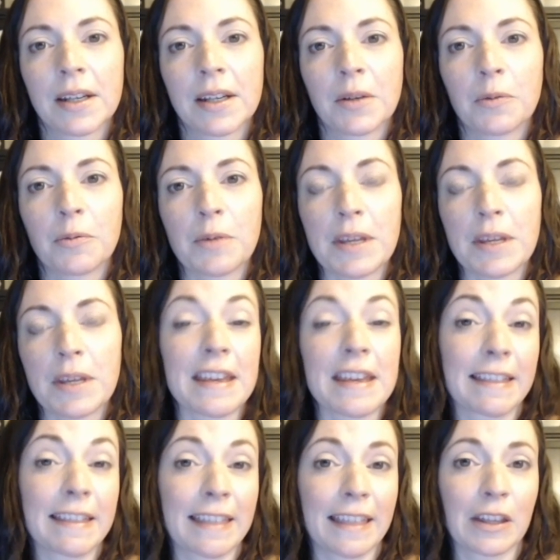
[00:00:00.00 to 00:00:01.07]
we
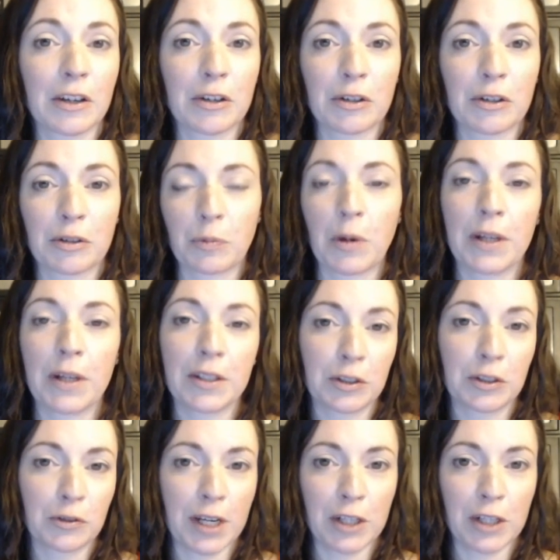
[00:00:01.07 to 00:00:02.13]
think that there's one
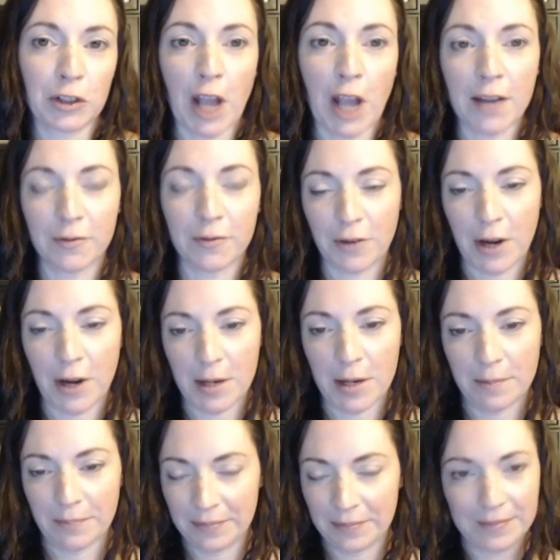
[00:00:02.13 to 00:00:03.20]
straight shot
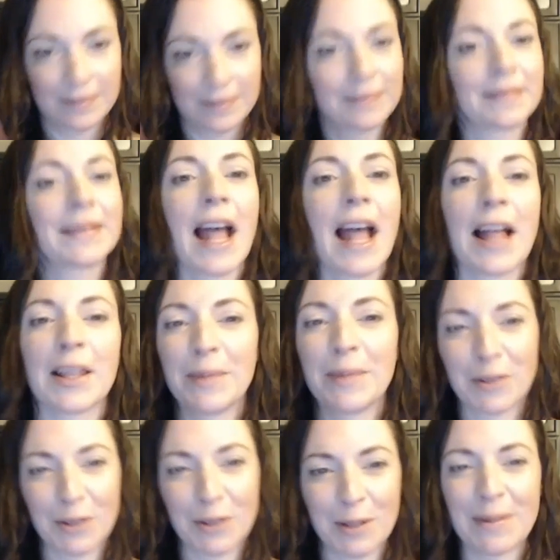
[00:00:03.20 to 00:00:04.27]
from
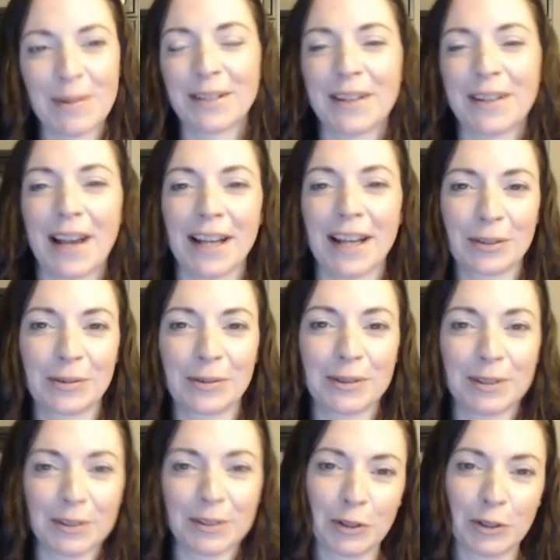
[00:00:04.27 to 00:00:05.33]
elementary, middle, high
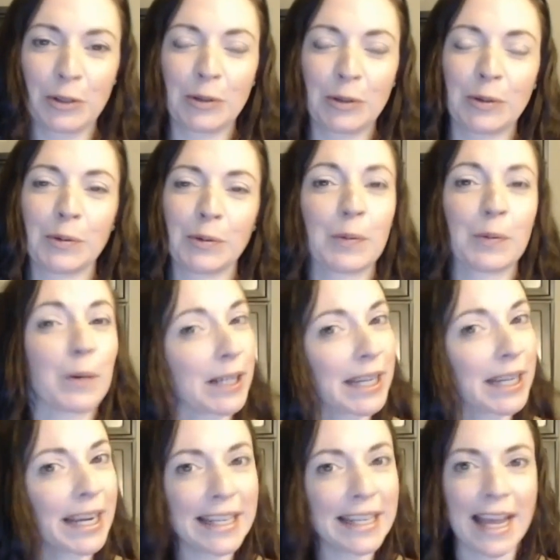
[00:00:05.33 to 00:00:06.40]
school to
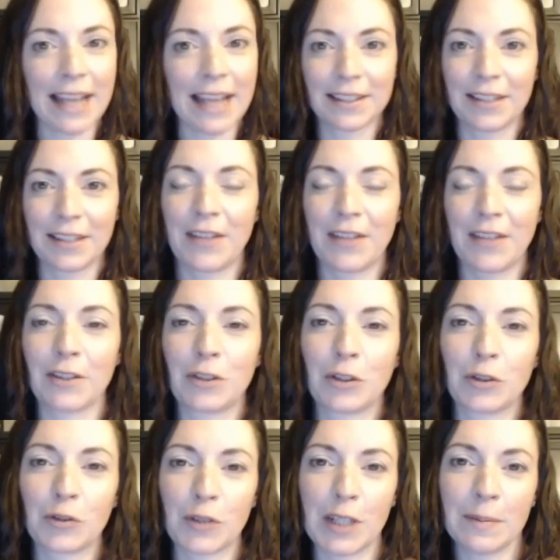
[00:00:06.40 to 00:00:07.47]
working at NASA if that's your
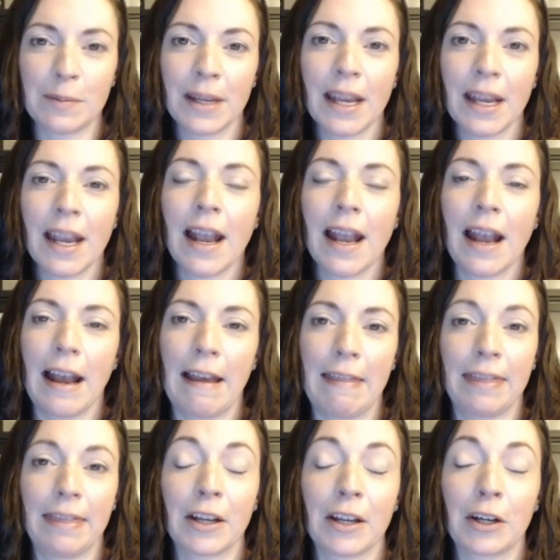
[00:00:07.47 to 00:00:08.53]
dream.
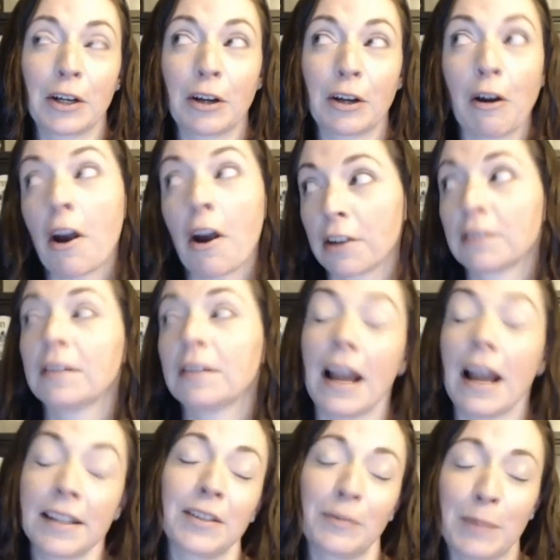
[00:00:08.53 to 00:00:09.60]
And there are
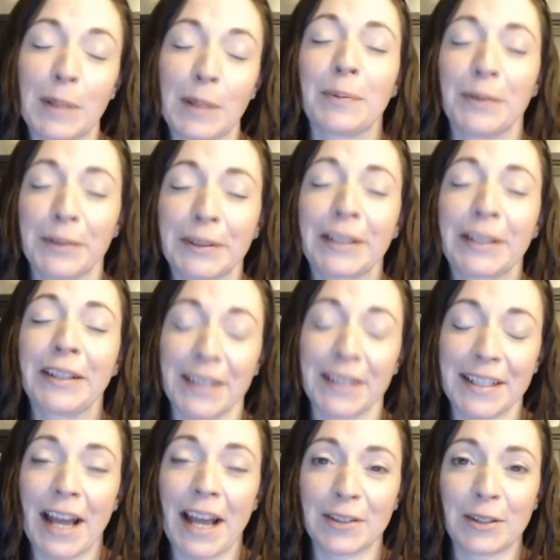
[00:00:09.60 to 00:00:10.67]
lots of people here at
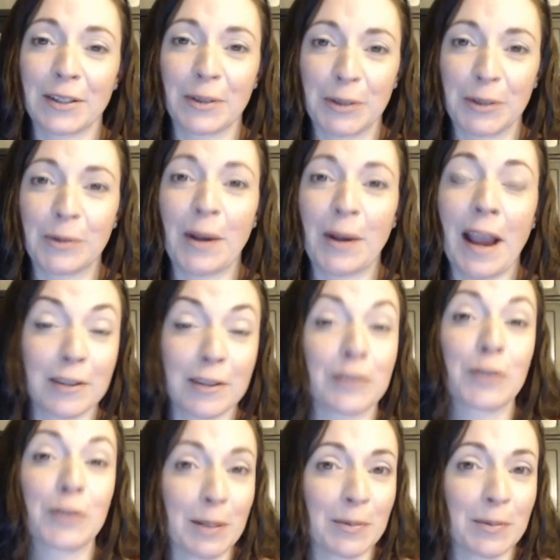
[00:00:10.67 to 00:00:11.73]
NASA who had a
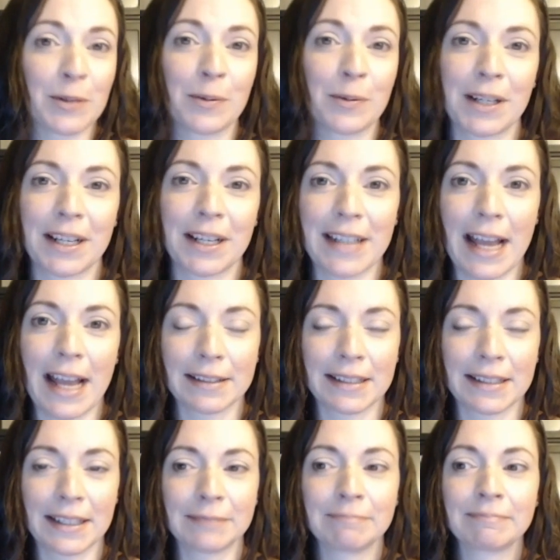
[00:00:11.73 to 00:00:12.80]
dream to work at NASA.